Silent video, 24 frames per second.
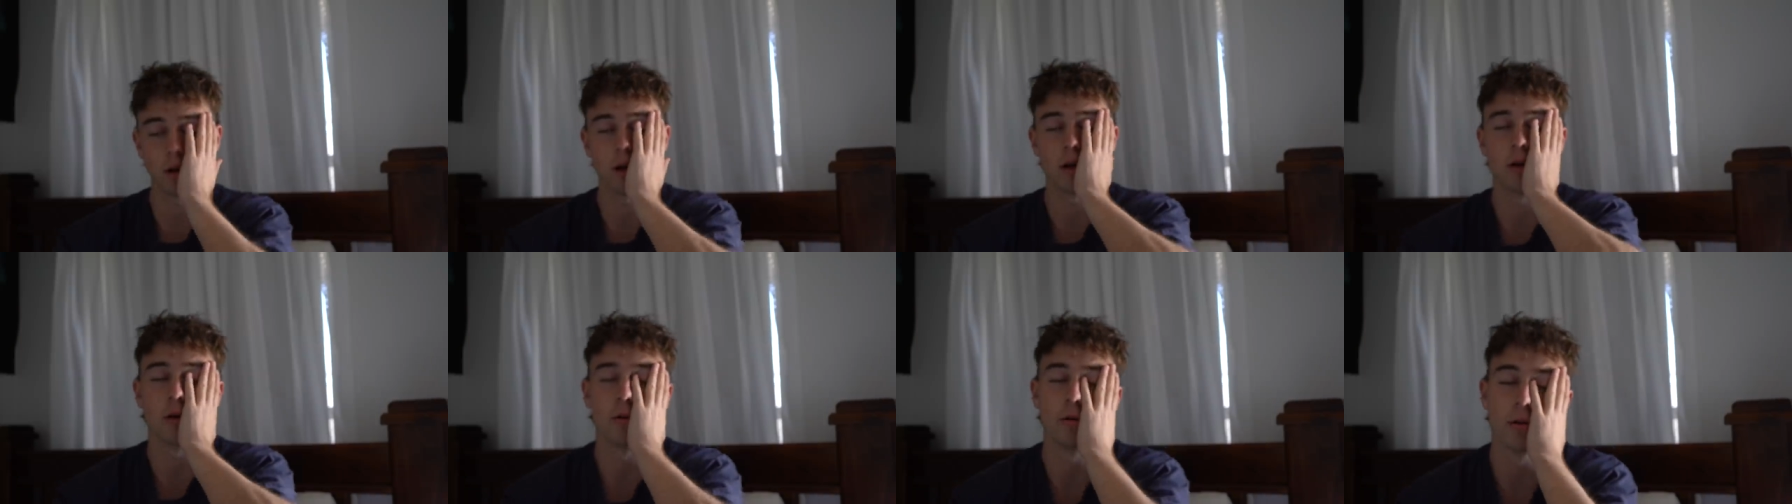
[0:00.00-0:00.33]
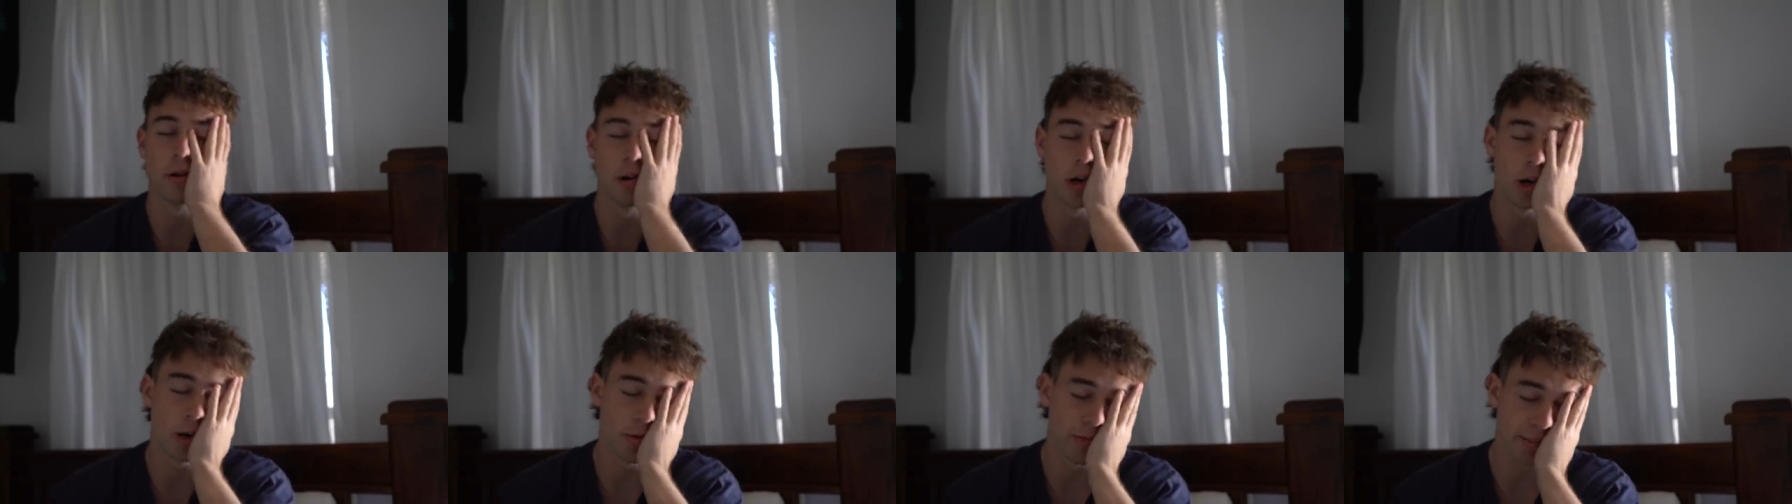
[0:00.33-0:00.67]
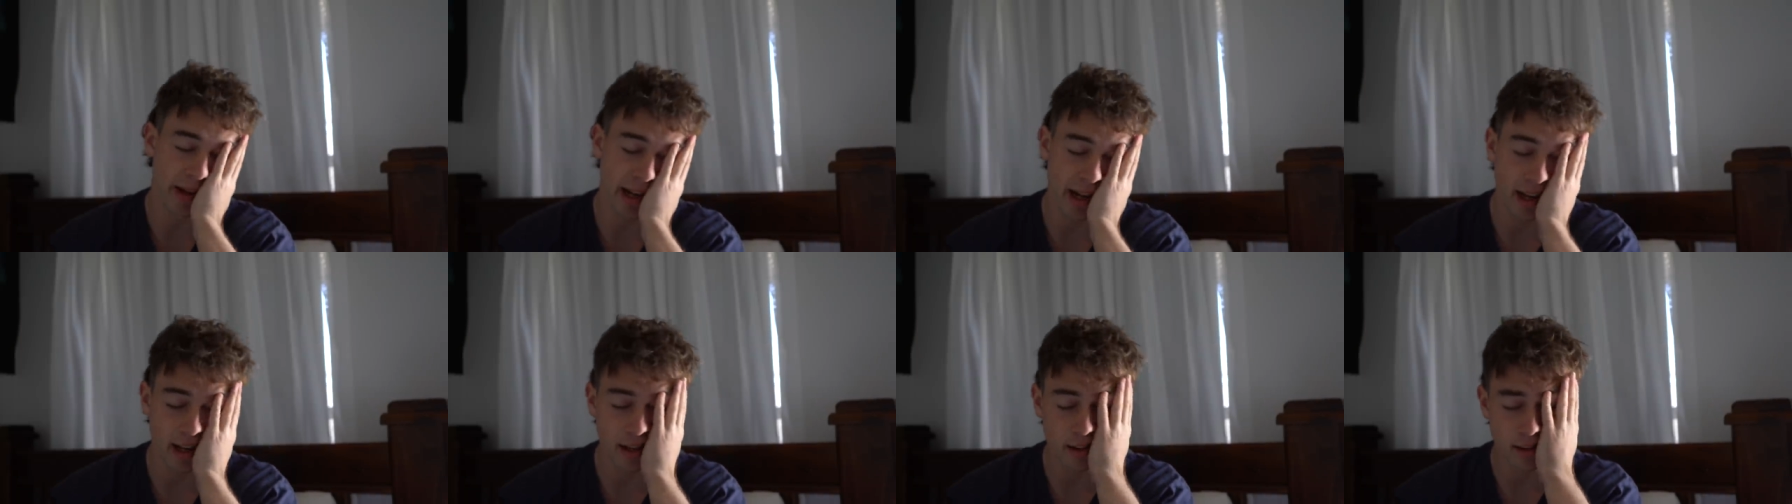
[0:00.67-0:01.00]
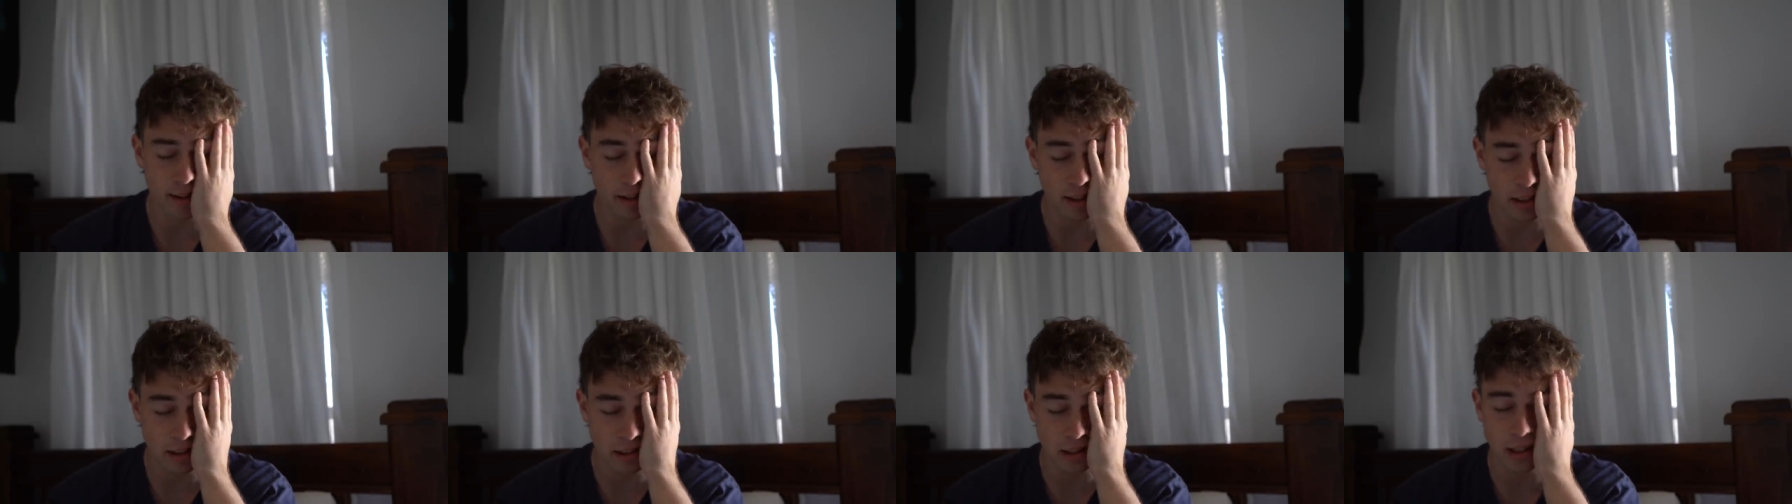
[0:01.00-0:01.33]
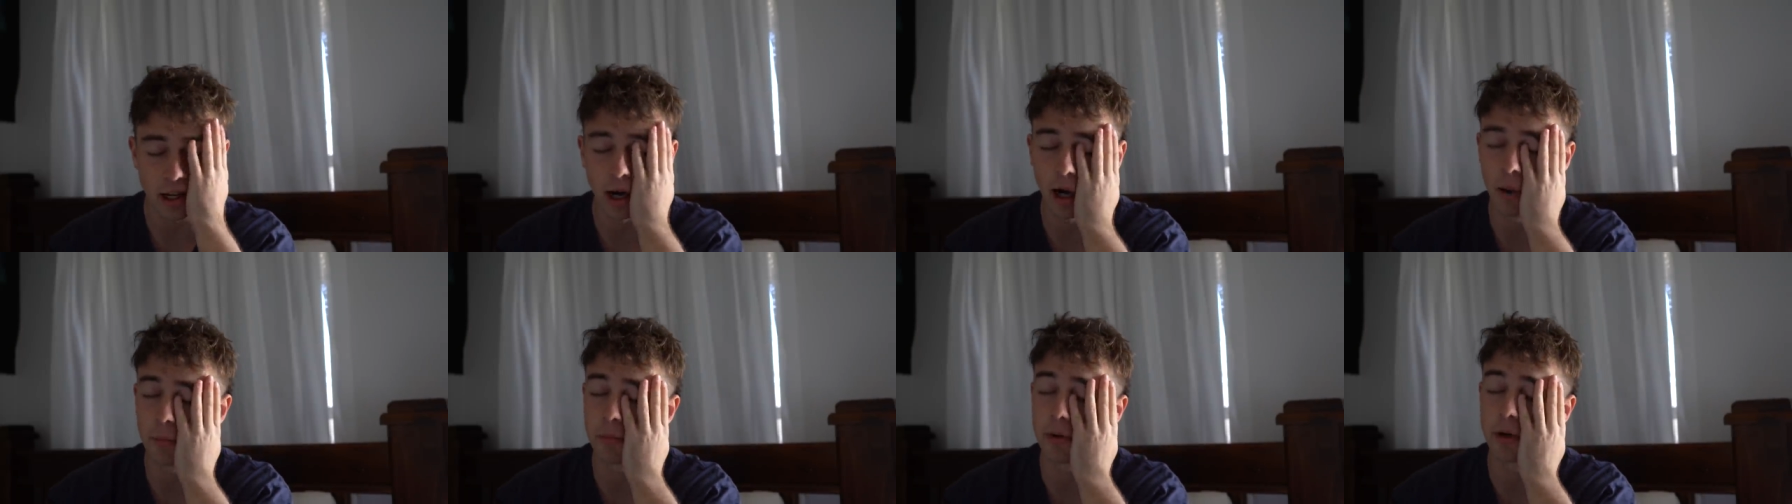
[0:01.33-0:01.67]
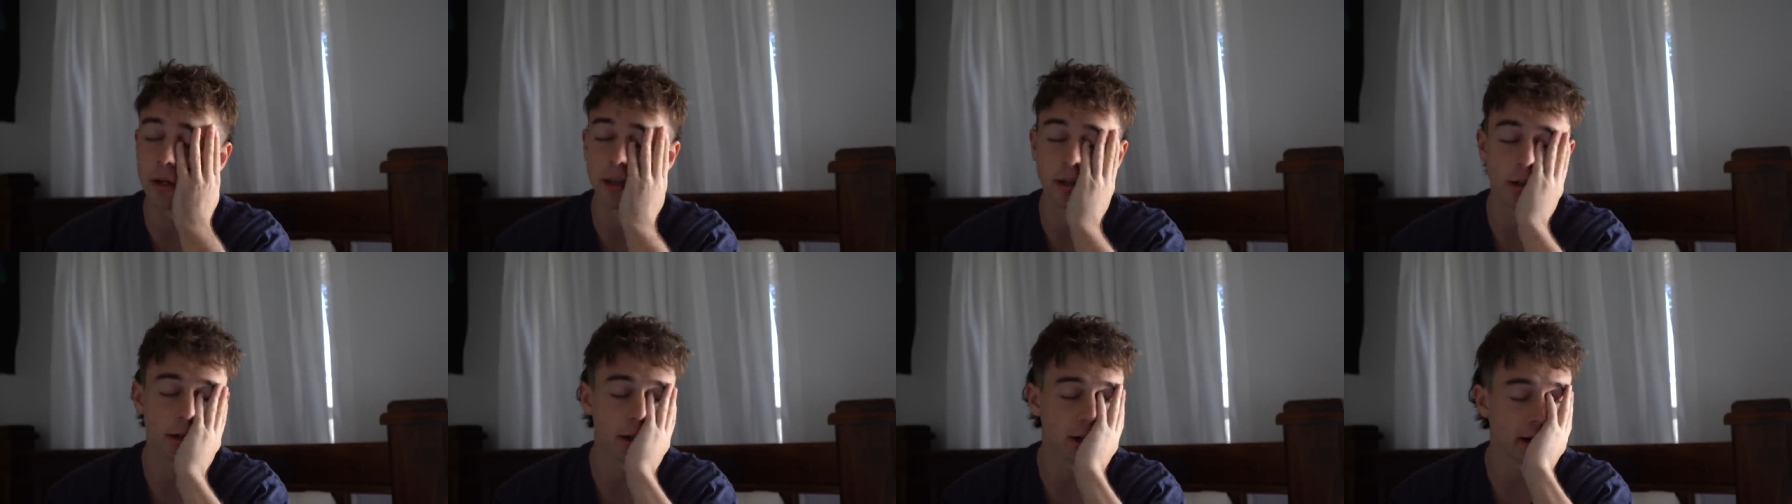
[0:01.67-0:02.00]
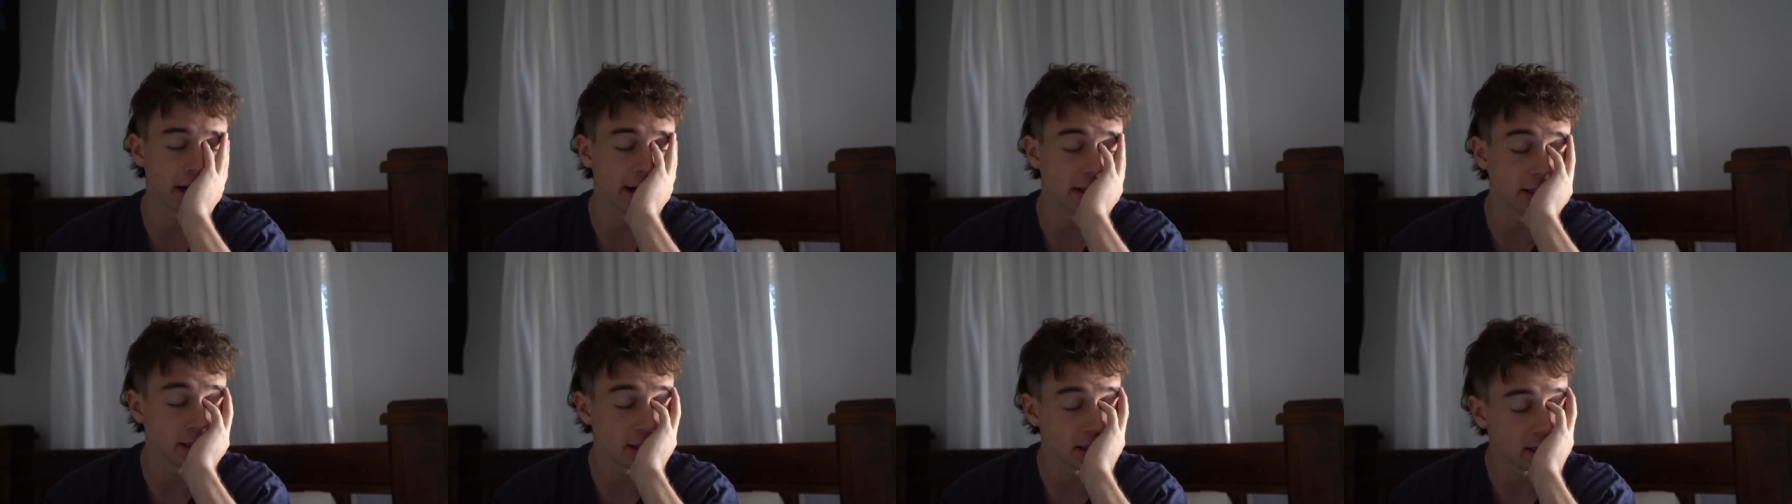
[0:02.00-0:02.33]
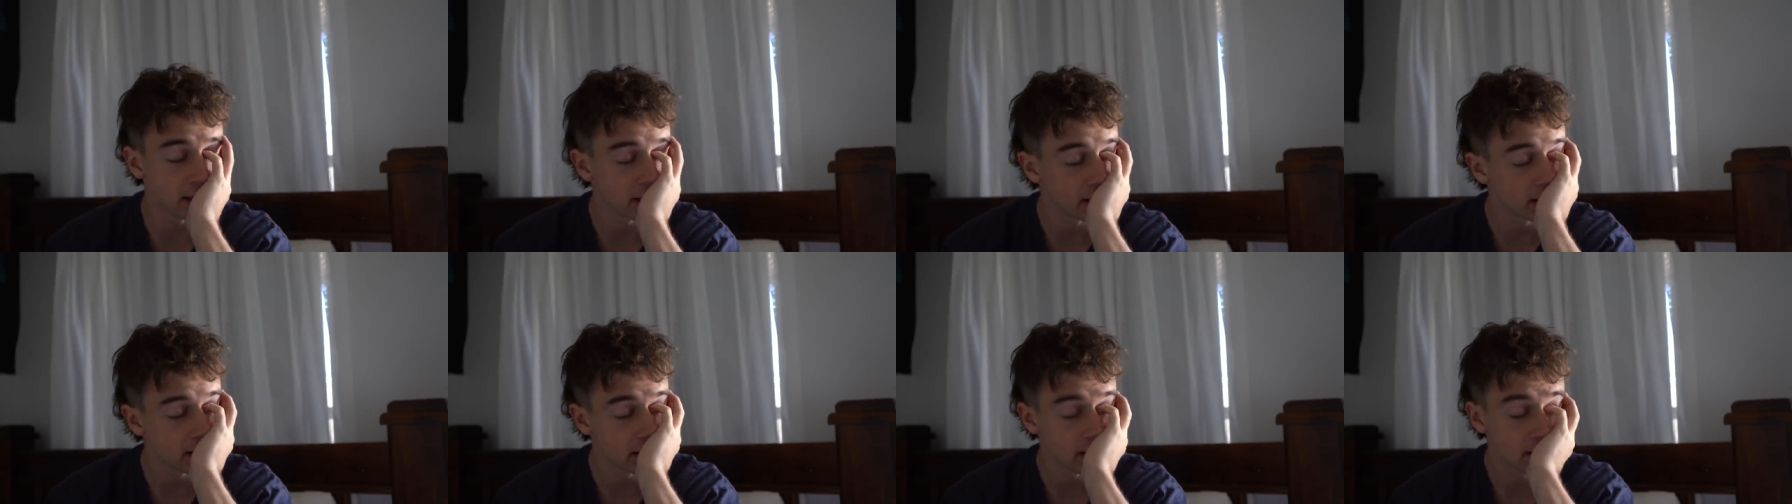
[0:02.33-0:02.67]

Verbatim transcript: I don't know, man. Things got pretty crazy.